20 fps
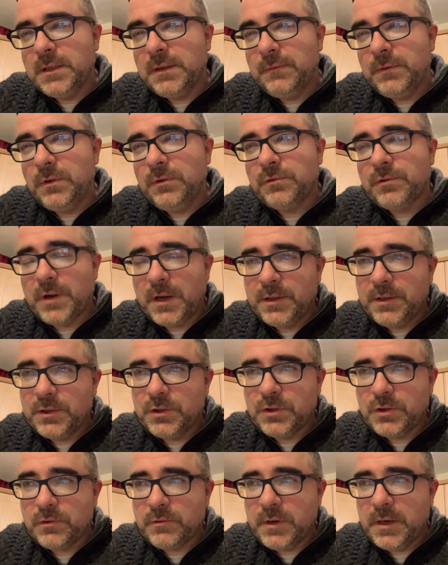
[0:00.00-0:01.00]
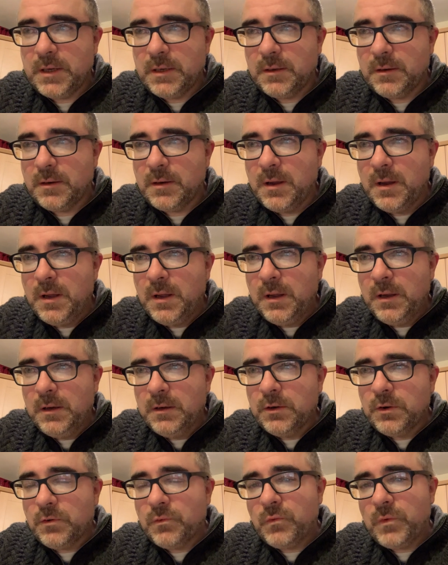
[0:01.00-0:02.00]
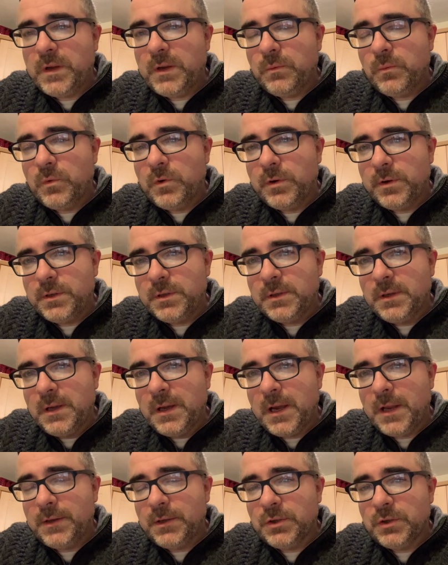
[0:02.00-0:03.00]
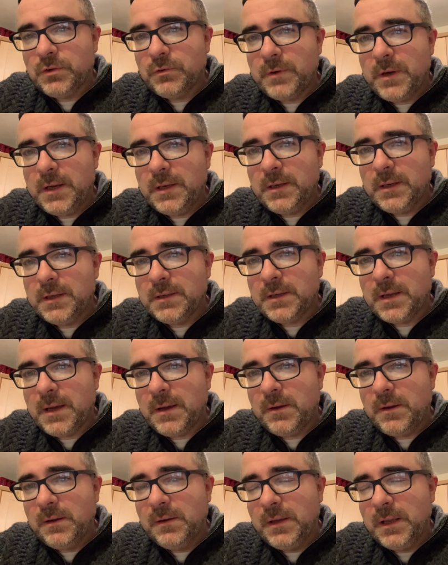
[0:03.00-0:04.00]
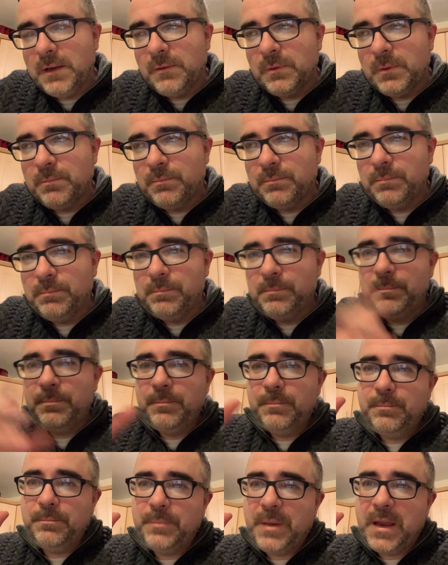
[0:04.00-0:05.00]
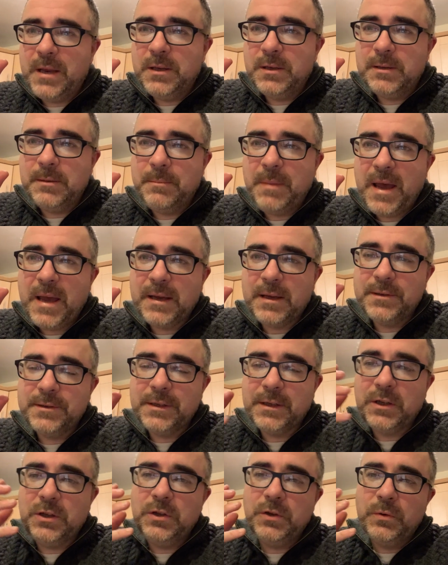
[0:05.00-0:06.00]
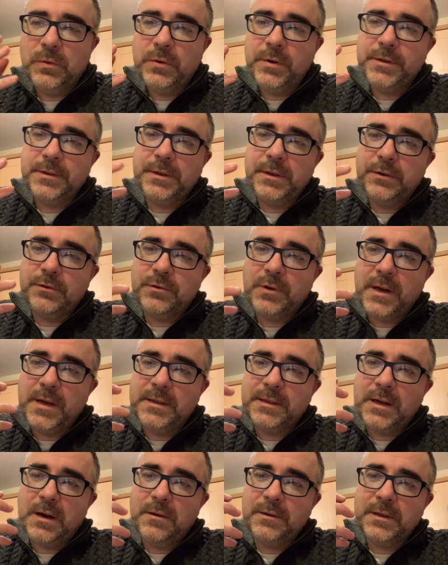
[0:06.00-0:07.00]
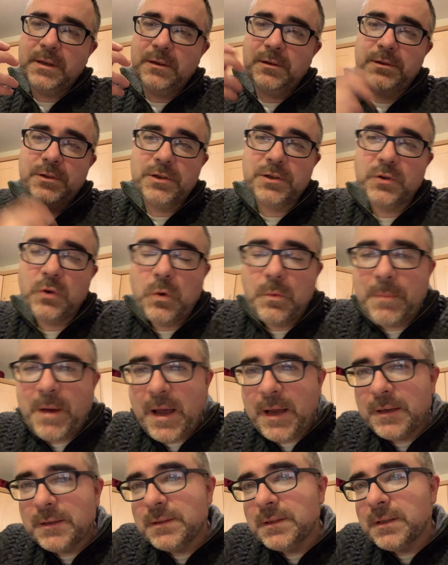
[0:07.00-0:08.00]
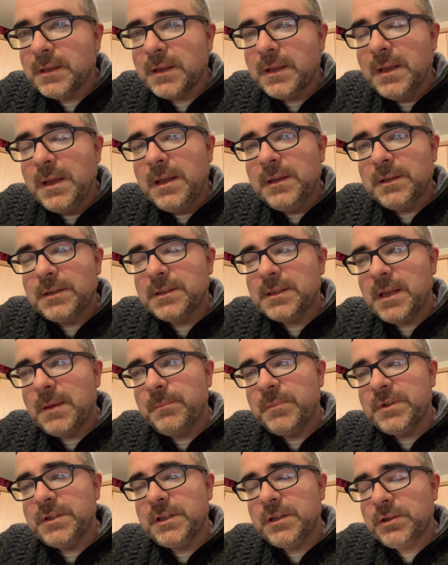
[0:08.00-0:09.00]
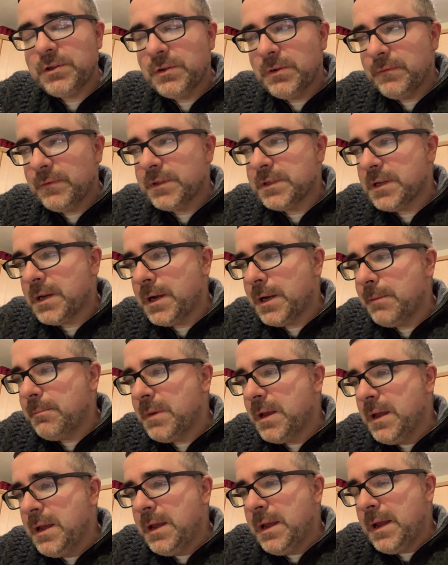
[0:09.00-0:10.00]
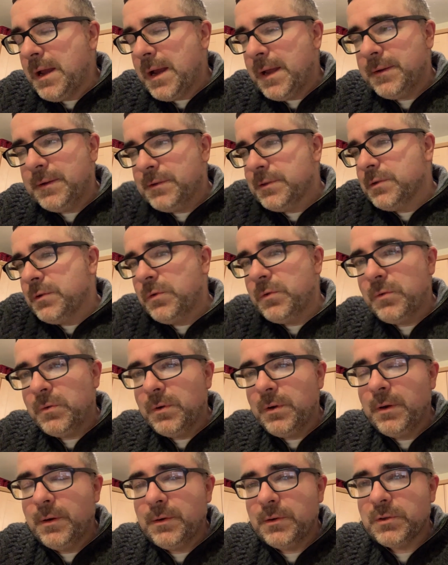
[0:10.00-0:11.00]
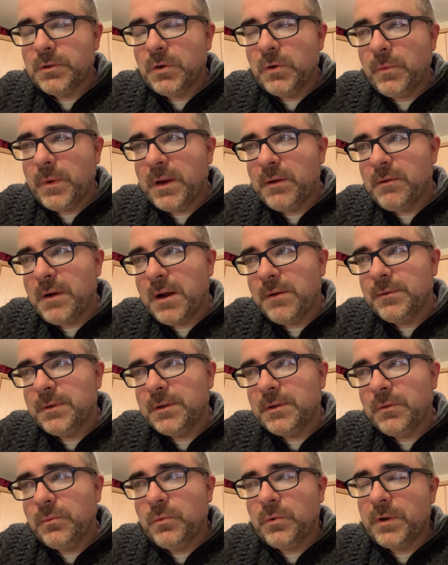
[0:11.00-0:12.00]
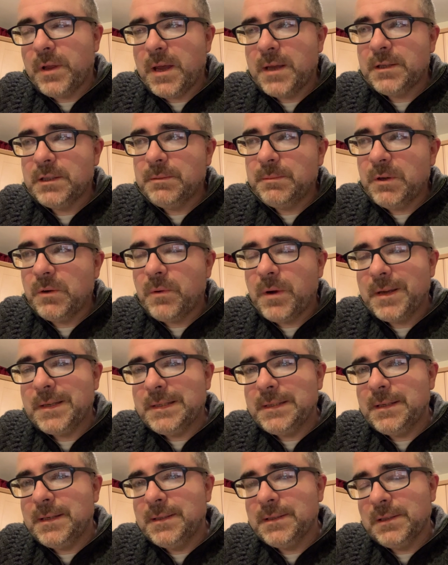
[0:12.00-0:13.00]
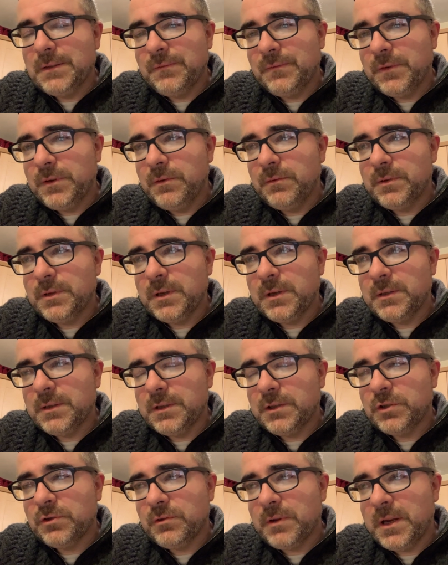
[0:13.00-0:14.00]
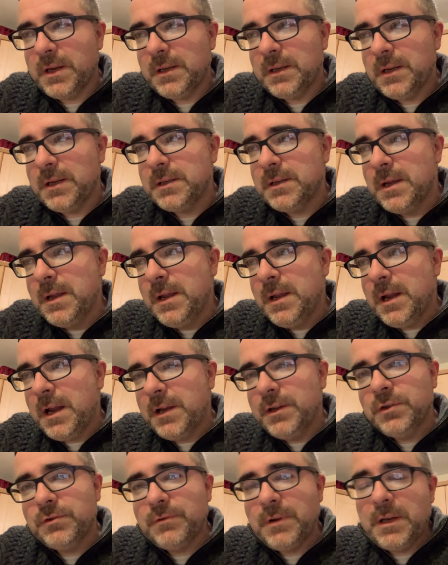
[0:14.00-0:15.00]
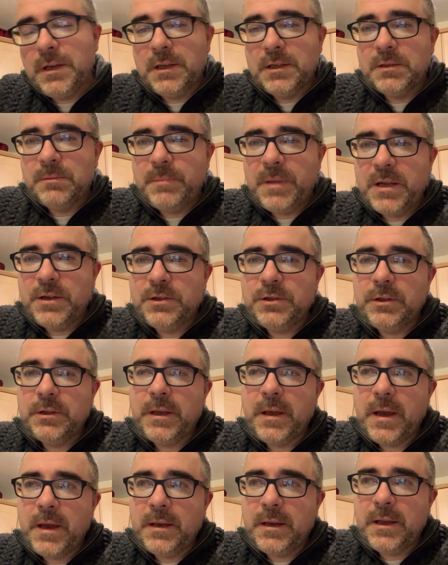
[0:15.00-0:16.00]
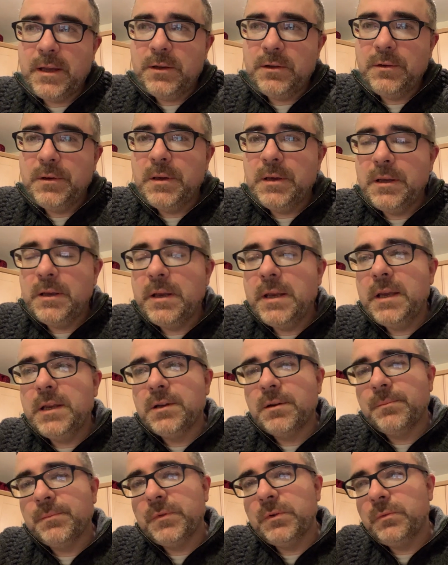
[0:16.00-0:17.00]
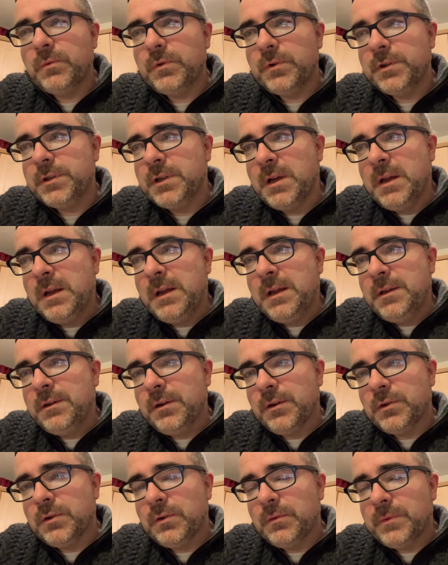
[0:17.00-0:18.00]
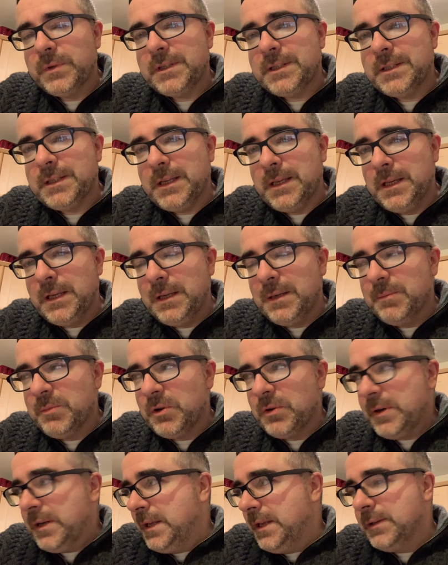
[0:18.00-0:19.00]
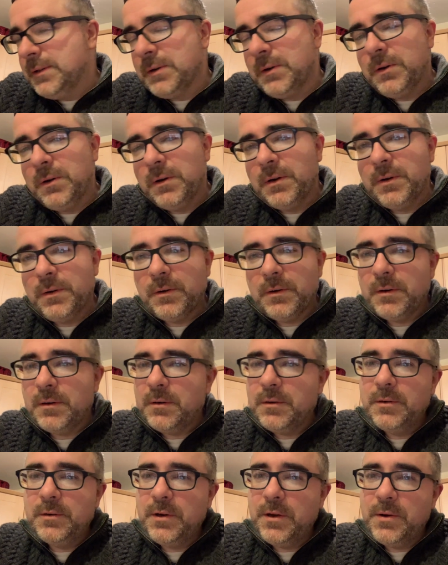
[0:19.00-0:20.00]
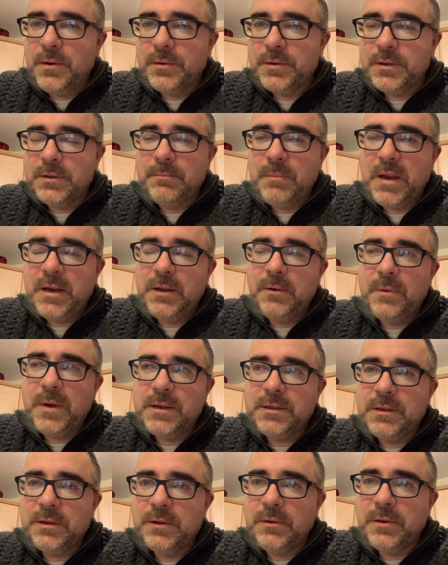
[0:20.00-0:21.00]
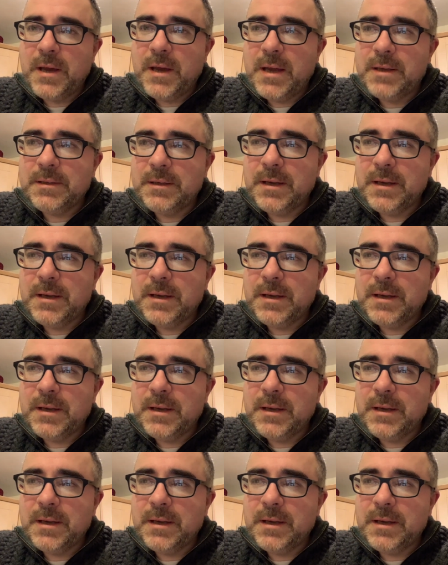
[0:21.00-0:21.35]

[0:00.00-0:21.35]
If you try to straighten green wood and you straighten it, it will bend back as it cures and it dries out. It'll just go back to the same position over time, and there's no way around it. The wood has to be quite seasoned for you to straighten it, and you straighten it as best you can. You heat up the wood. You can do it with steam or a heat gun, or, you know, there's many ways to do that.